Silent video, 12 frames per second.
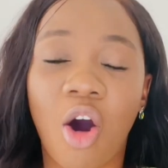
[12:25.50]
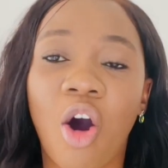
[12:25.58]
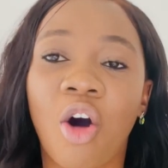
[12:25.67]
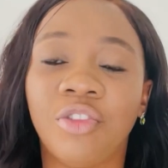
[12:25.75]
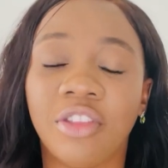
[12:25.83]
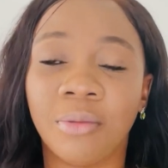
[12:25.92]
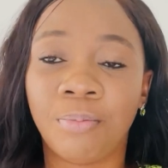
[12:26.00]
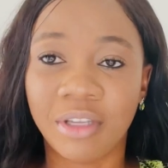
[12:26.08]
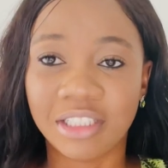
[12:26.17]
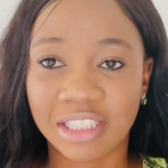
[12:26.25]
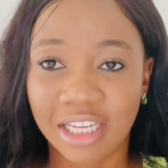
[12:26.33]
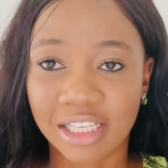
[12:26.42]
of the
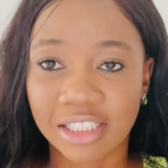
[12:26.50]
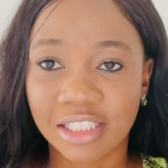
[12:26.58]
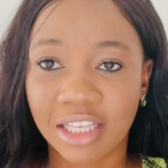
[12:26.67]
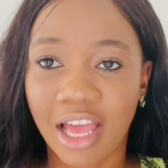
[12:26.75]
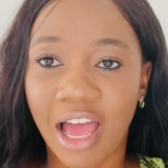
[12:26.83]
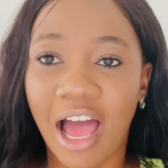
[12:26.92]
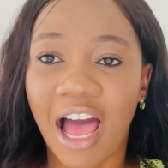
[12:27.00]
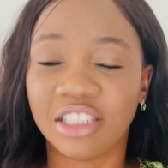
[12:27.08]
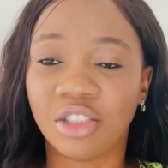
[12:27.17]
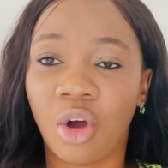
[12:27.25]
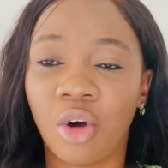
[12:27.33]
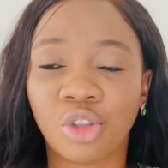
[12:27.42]
business
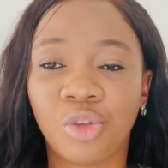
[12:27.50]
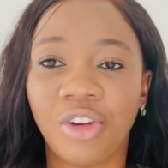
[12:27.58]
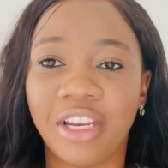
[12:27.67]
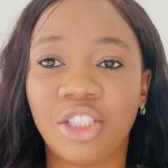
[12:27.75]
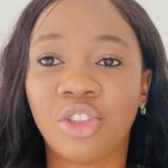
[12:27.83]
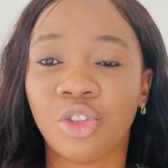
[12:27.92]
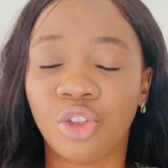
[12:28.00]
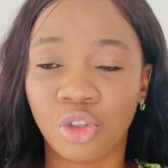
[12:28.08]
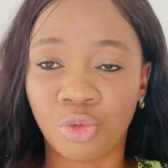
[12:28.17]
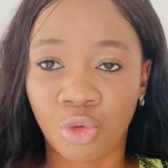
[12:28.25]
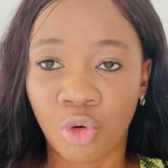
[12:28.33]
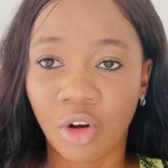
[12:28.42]
as it also relates to
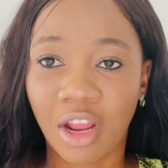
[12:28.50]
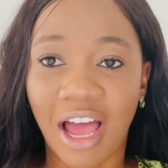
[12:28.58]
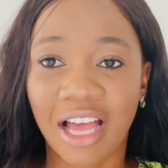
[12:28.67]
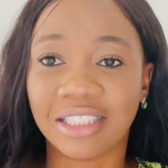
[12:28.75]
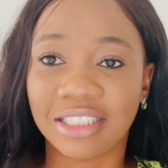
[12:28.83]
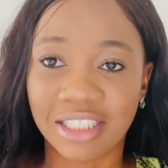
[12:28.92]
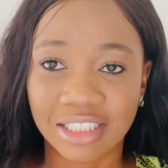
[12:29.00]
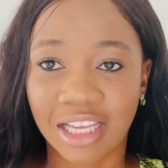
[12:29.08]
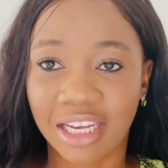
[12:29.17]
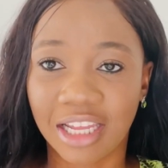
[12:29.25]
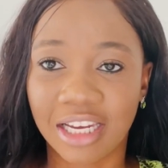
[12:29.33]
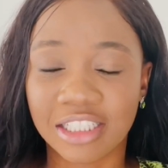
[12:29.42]
your role as a
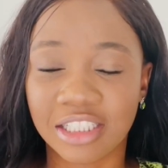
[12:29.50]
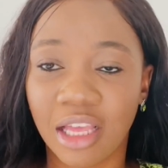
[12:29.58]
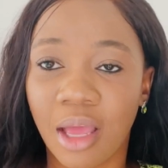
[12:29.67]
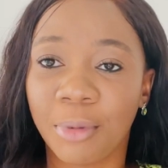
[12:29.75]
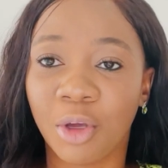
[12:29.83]
data analyst,